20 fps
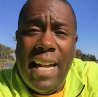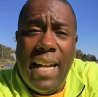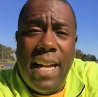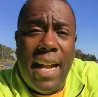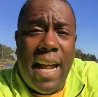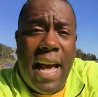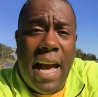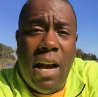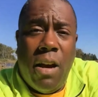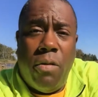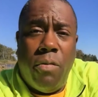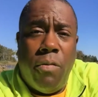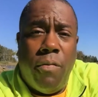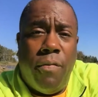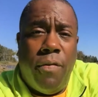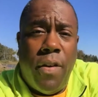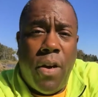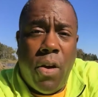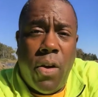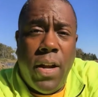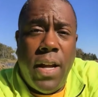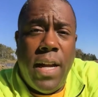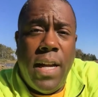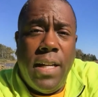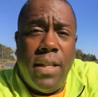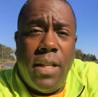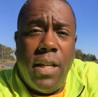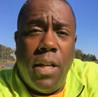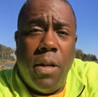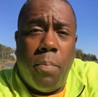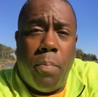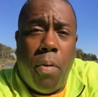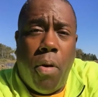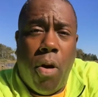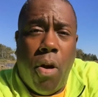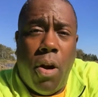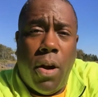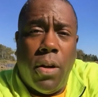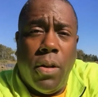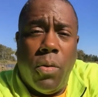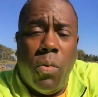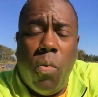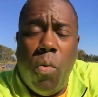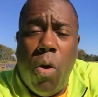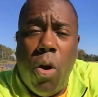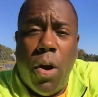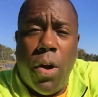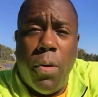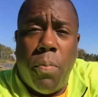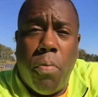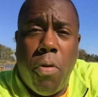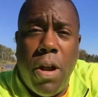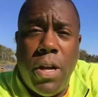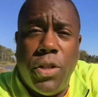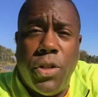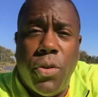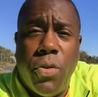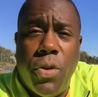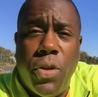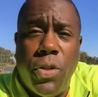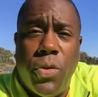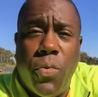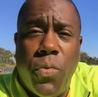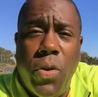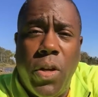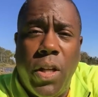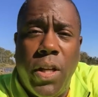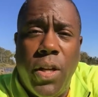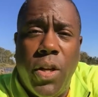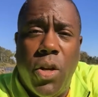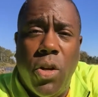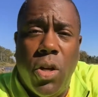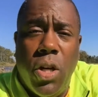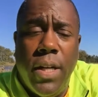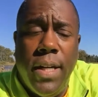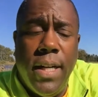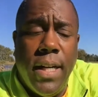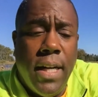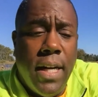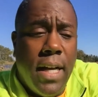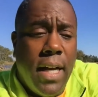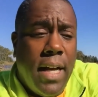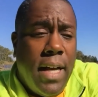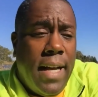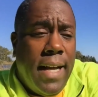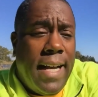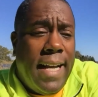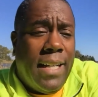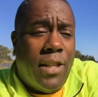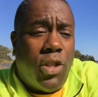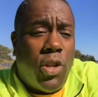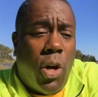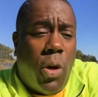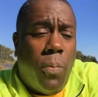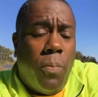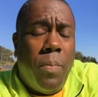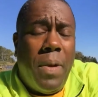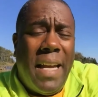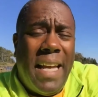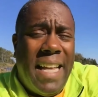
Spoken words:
in and out, very easy to park, water pressure is really good. So